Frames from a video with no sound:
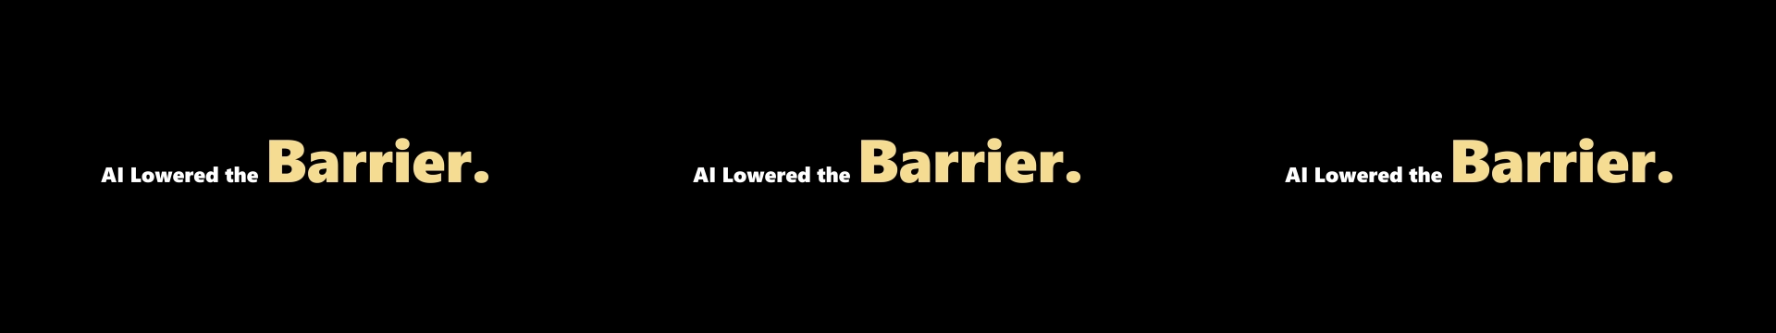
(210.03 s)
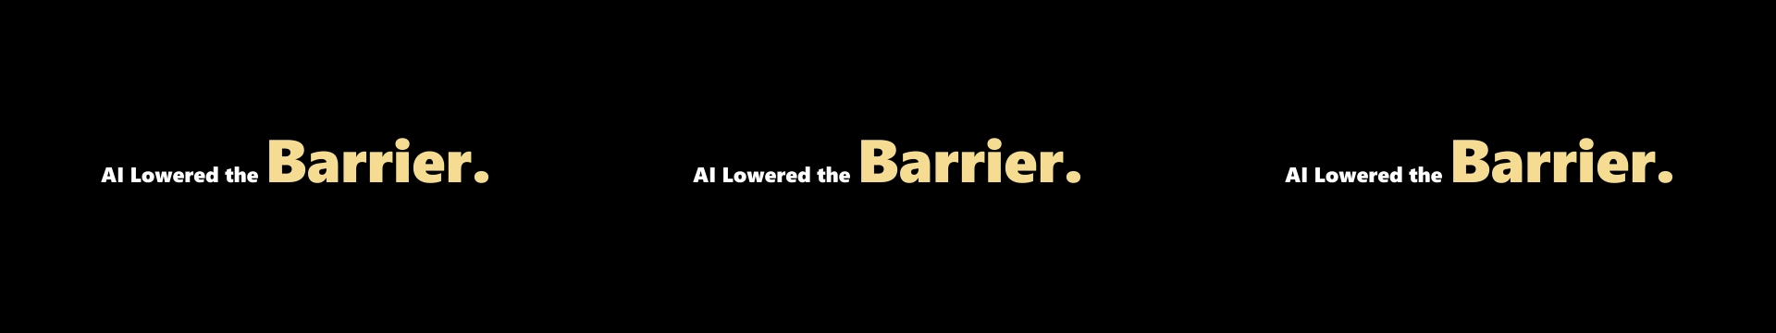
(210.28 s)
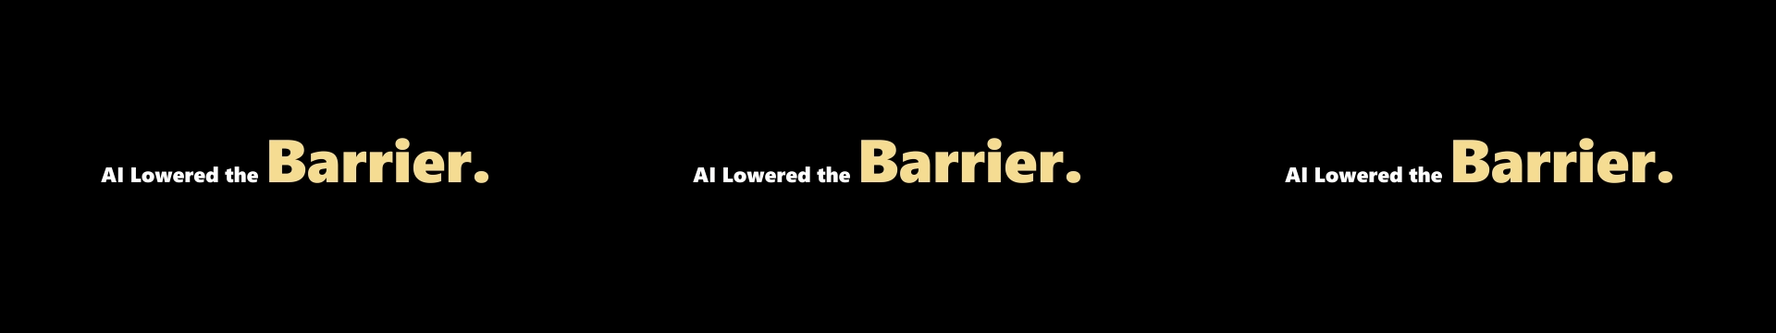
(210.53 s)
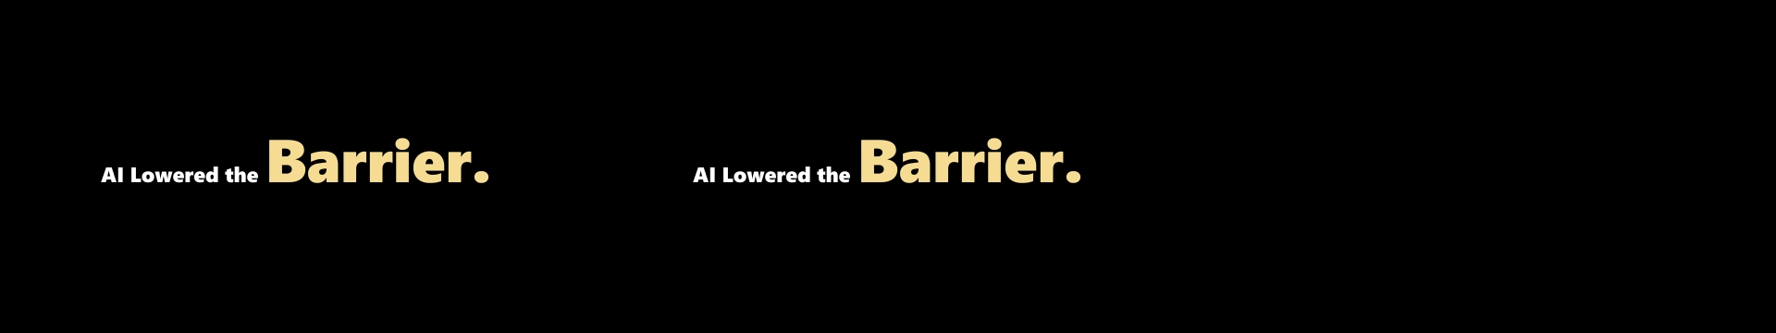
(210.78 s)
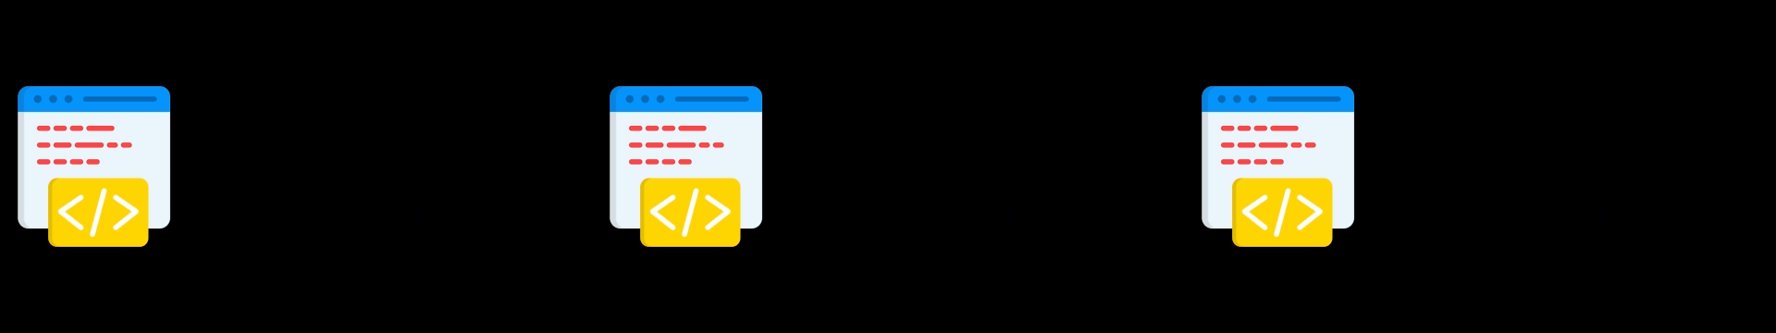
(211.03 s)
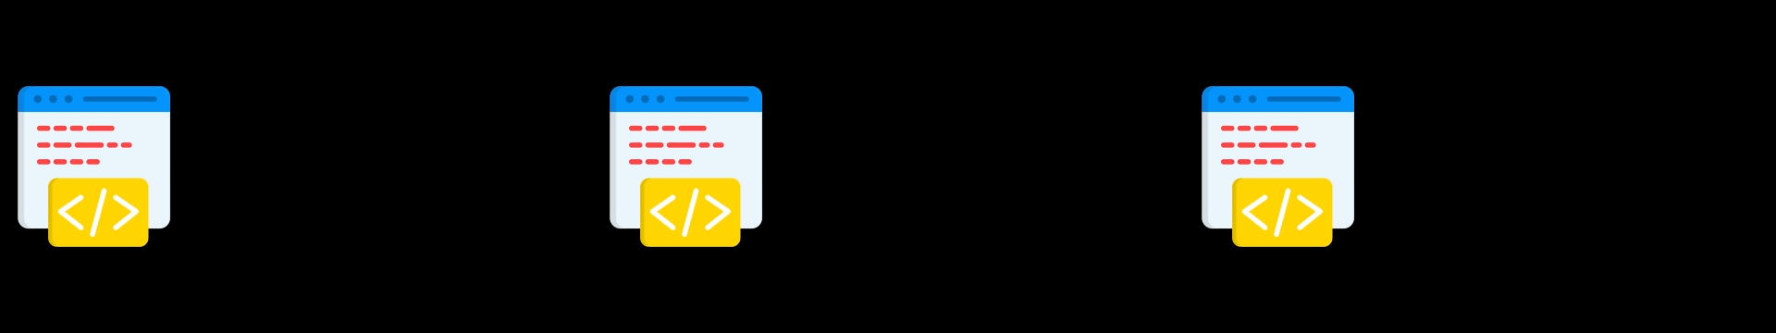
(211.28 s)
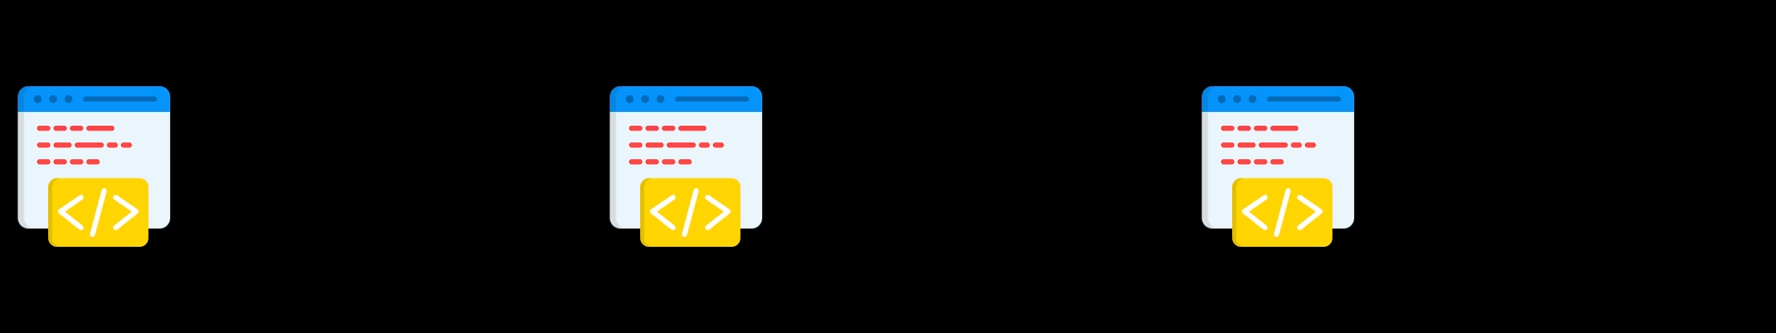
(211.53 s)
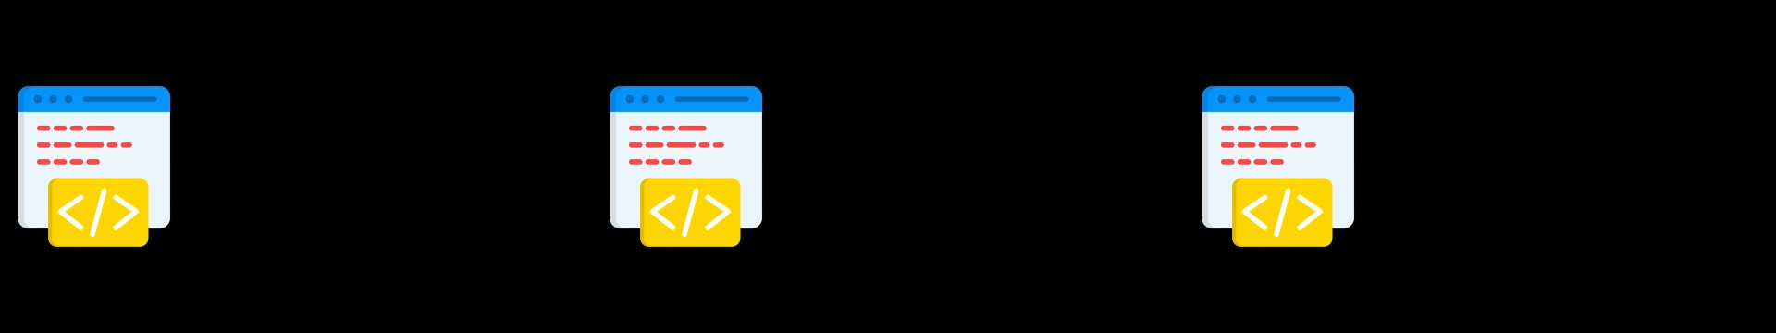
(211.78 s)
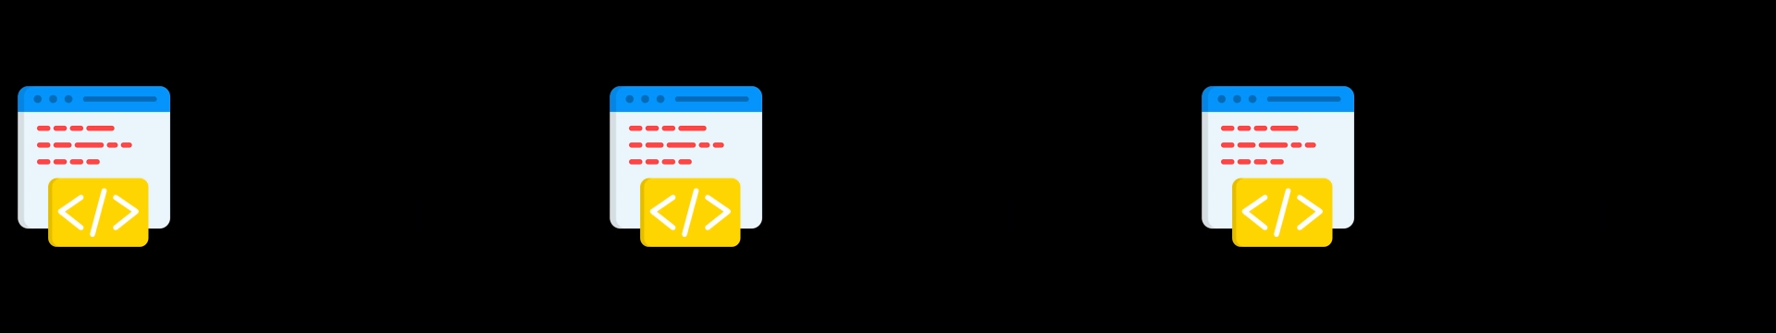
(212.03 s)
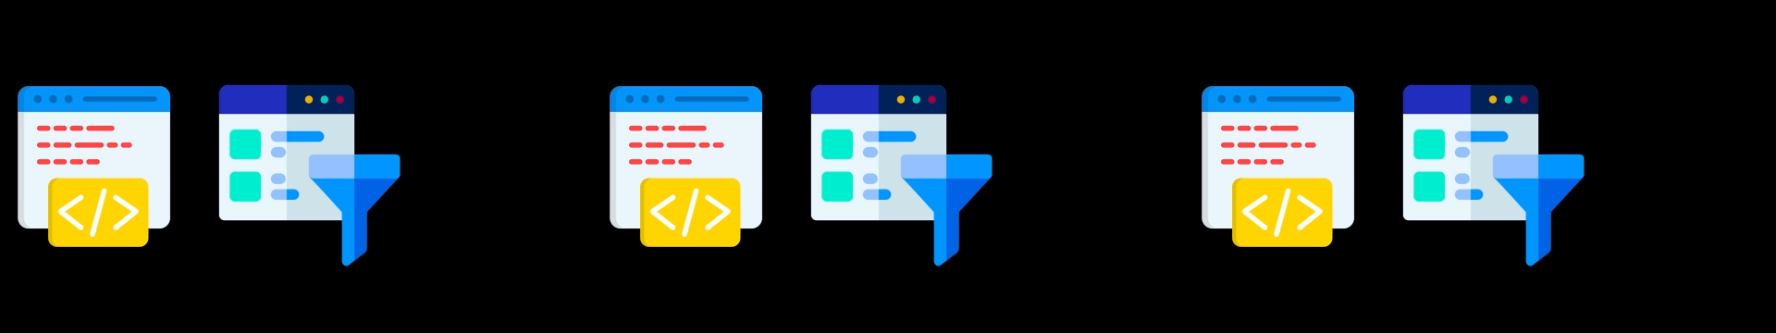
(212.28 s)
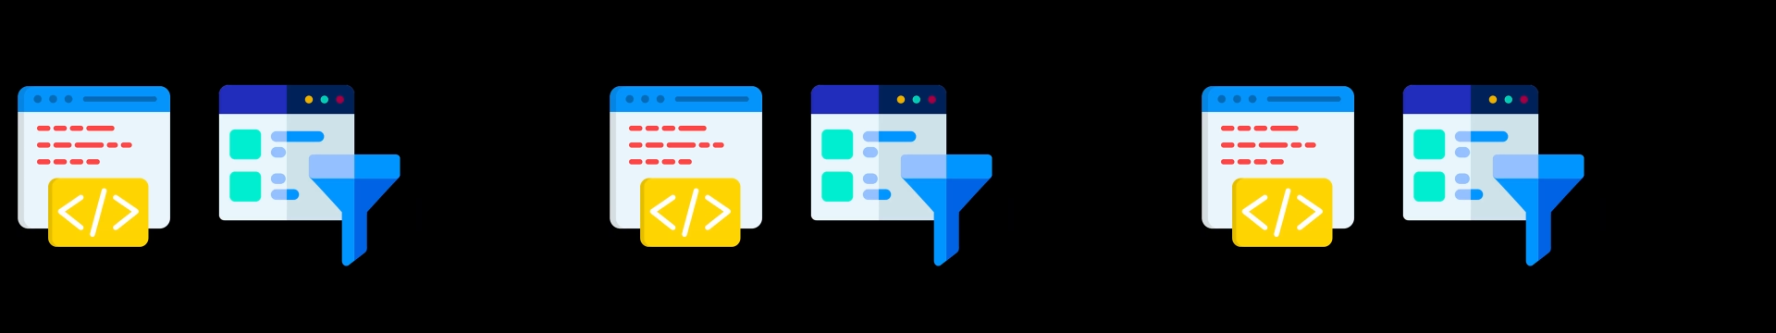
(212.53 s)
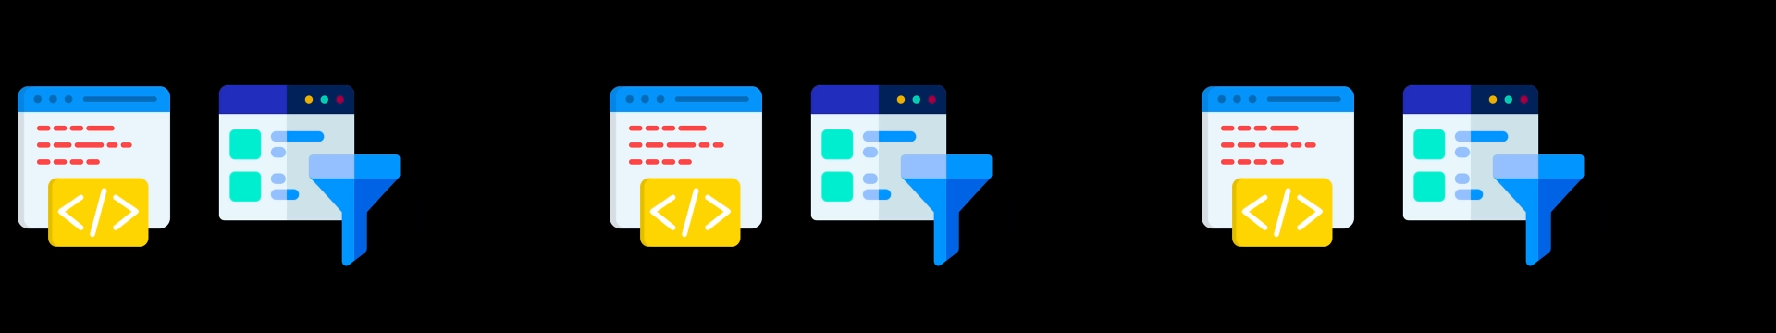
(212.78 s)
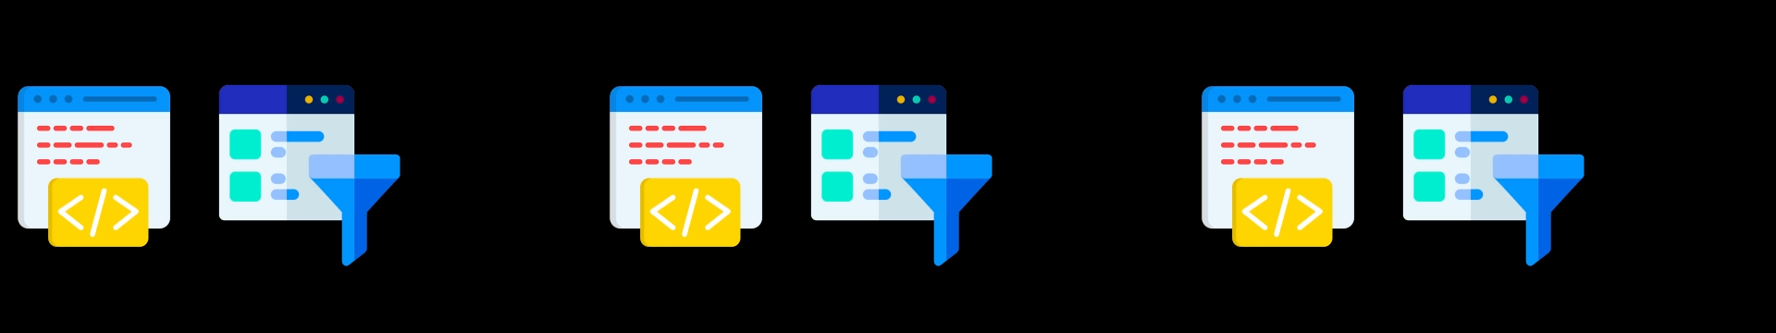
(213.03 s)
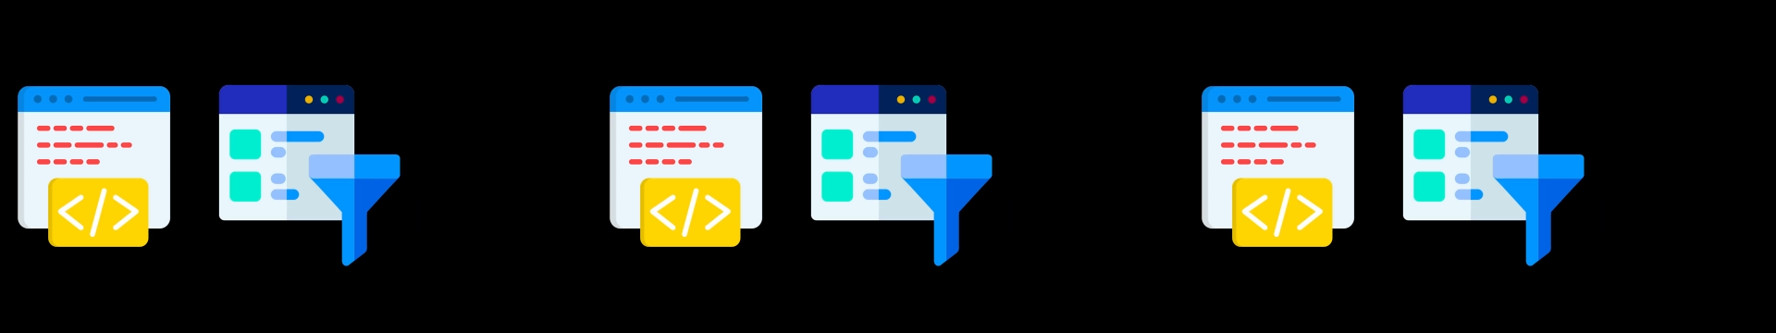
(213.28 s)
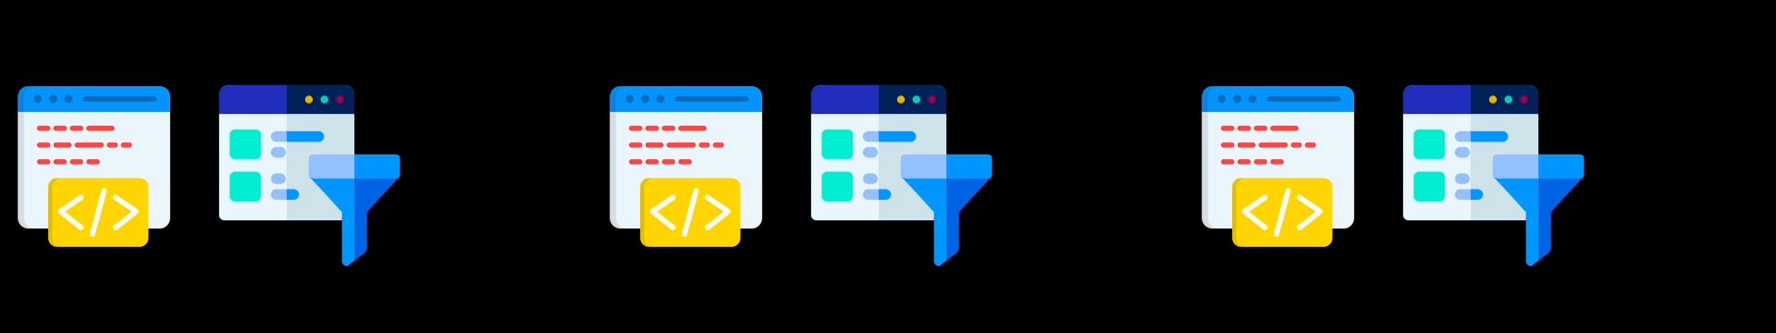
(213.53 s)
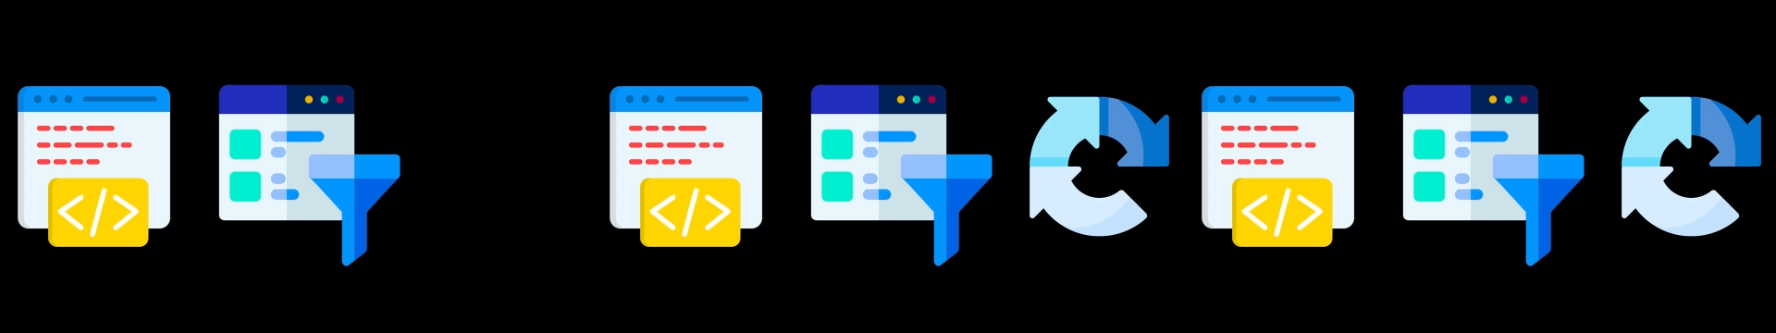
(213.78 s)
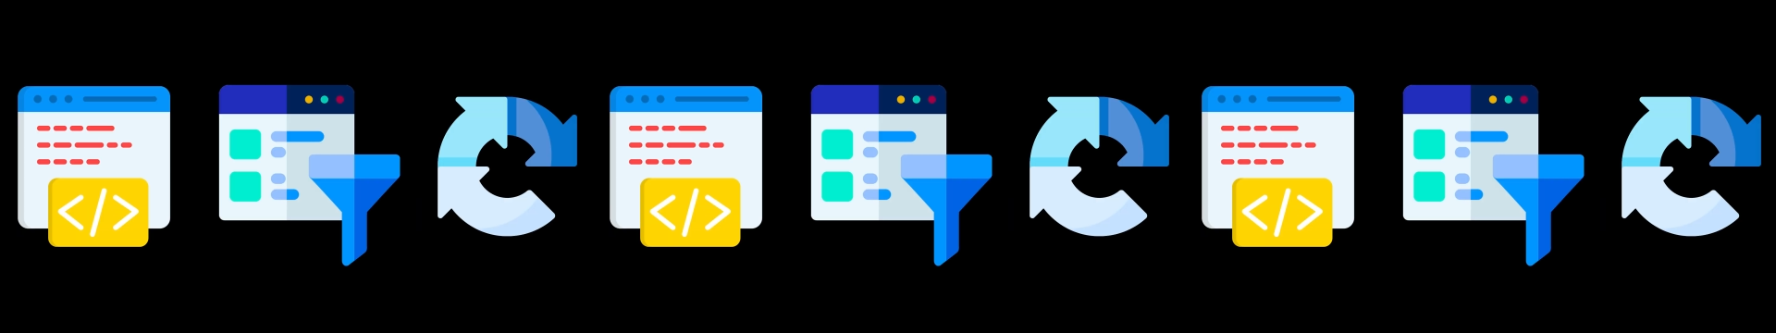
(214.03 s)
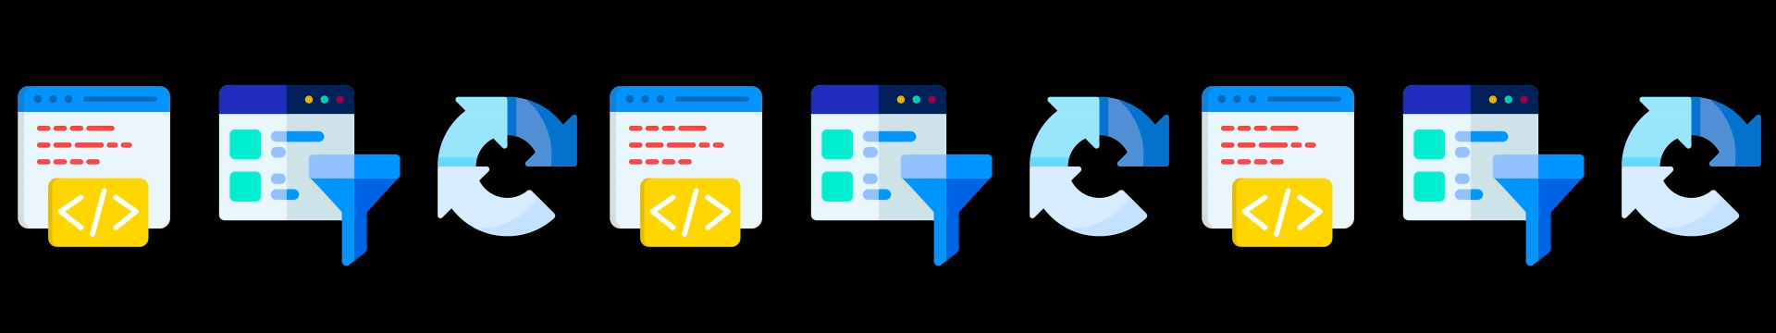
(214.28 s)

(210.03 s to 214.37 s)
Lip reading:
(no speaker visible)